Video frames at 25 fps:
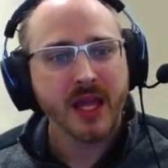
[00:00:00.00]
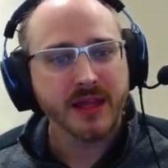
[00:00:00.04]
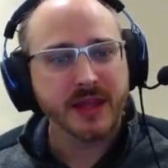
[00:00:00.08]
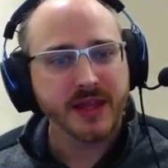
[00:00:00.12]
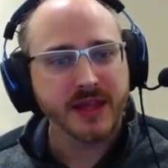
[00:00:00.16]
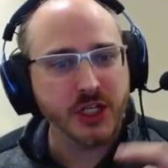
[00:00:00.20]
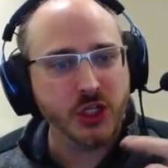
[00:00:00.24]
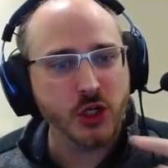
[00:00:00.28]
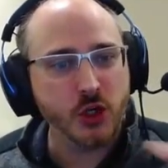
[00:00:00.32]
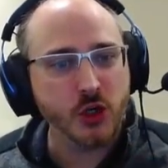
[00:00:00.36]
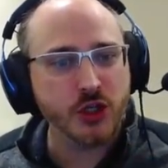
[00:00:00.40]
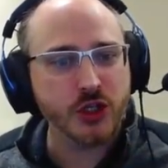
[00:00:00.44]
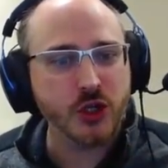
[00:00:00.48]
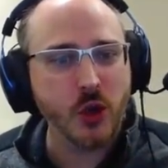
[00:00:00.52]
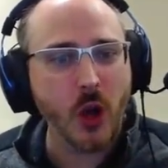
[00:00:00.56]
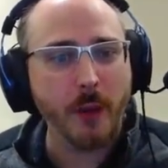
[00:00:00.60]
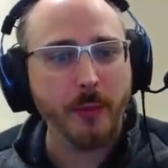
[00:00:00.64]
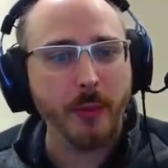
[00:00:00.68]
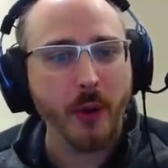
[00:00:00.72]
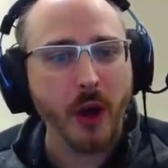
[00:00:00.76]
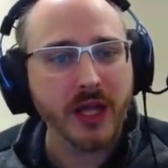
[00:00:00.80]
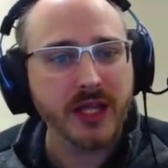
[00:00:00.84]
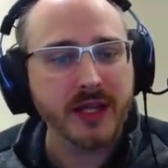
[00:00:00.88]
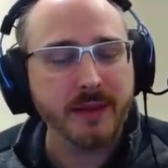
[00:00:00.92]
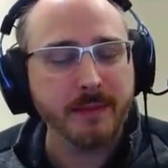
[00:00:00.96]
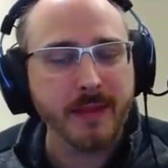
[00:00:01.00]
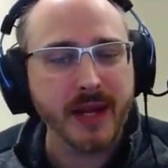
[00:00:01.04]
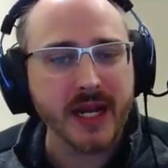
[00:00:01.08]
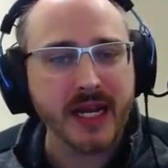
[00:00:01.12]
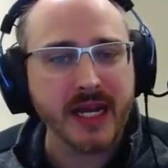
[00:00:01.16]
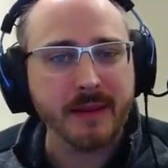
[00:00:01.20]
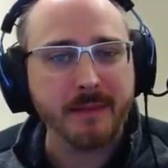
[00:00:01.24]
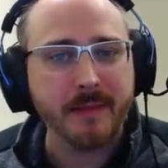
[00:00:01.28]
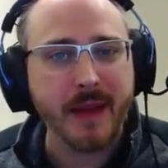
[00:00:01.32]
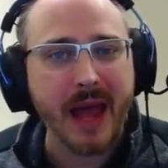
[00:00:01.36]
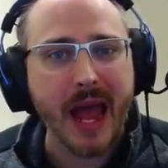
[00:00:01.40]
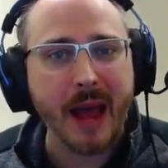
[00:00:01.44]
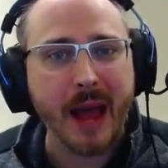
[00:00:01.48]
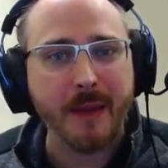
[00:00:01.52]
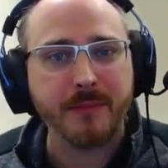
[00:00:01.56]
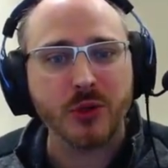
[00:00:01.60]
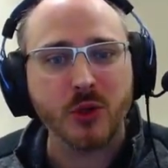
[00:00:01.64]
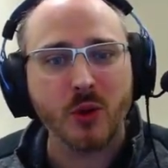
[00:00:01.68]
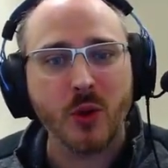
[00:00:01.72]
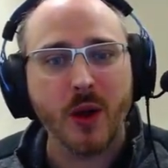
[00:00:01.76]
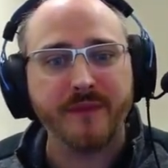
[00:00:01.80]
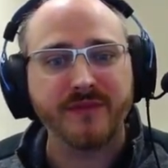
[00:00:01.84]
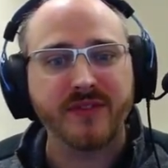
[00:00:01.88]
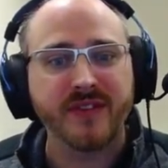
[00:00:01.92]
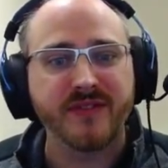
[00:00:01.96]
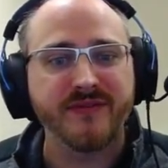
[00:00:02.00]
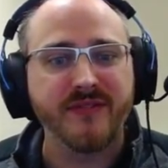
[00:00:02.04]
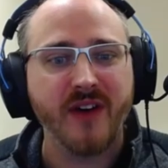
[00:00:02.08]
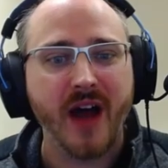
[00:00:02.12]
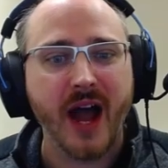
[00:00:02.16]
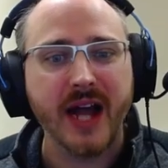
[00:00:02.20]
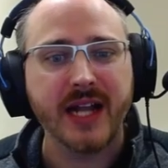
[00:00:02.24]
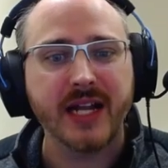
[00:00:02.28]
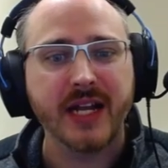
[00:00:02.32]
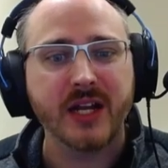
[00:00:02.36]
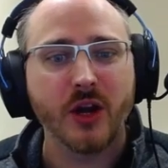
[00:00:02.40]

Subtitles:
They do show up on the mini-map. You have to find